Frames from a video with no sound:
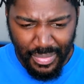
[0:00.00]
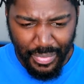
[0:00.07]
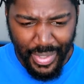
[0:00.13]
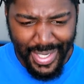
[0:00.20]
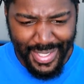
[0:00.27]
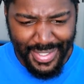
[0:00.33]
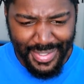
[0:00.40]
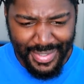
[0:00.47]

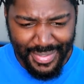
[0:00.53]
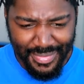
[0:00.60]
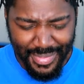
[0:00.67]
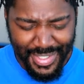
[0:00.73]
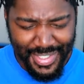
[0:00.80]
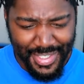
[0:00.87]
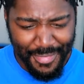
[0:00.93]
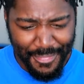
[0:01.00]
What?
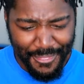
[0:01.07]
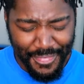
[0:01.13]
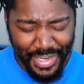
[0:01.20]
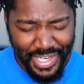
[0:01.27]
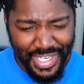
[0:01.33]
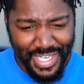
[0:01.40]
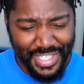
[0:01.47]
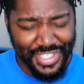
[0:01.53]
What's so
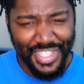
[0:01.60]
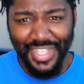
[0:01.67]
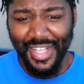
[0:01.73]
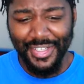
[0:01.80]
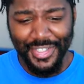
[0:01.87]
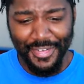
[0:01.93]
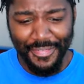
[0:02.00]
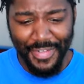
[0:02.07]
funny? Has she
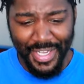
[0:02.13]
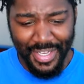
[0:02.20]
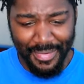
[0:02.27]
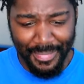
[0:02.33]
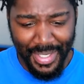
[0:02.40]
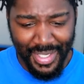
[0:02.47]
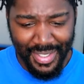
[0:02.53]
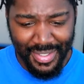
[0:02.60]
lost her
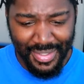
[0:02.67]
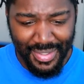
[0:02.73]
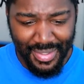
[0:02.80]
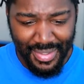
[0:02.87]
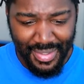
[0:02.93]
fucking mind?